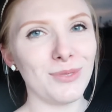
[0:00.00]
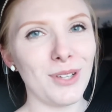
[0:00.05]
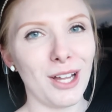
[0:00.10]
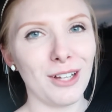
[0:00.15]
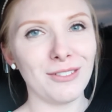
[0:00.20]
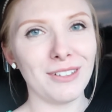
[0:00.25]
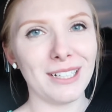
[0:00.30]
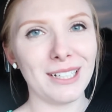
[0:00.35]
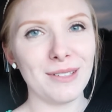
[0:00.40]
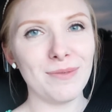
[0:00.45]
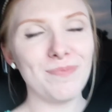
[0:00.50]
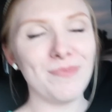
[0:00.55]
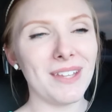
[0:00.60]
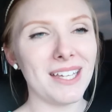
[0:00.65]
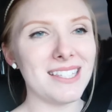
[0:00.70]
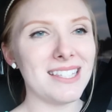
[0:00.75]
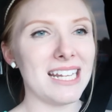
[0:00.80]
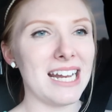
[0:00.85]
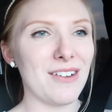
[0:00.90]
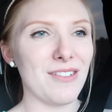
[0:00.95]
Not funny.
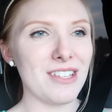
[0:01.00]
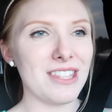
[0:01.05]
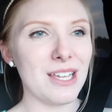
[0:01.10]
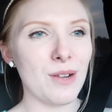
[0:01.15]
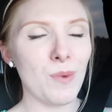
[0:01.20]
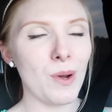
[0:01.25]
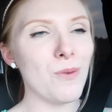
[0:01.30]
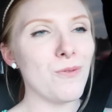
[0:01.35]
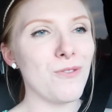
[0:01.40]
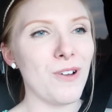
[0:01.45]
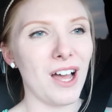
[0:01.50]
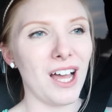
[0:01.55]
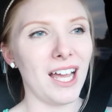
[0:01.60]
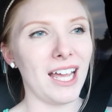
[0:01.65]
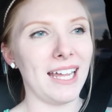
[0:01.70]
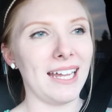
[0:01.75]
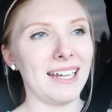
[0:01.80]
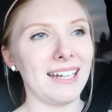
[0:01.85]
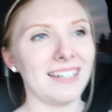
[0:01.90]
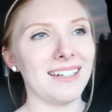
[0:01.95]
They said everything went
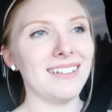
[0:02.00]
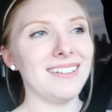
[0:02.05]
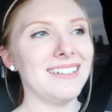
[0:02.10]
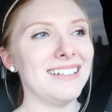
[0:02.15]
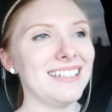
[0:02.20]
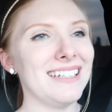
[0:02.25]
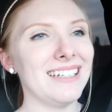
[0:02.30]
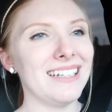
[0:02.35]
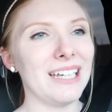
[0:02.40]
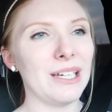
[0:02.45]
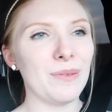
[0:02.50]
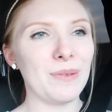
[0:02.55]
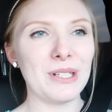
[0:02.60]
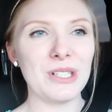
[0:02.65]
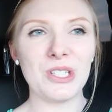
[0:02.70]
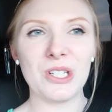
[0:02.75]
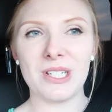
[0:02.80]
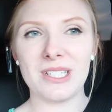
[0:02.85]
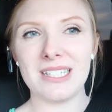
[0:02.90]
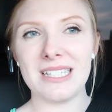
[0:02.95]
fine. It
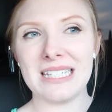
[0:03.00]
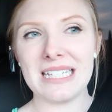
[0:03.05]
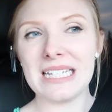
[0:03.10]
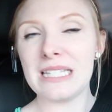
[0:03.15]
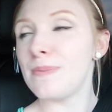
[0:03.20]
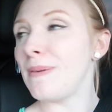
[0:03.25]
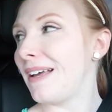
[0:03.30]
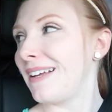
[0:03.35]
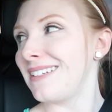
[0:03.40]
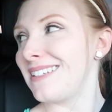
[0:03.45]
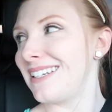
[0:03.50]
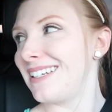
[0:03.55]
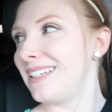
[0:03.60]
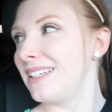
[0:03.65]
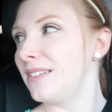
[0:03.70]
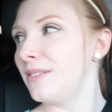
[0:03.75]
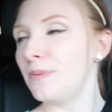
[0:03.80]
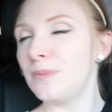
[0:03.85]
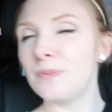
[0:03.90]
went just as expected. Did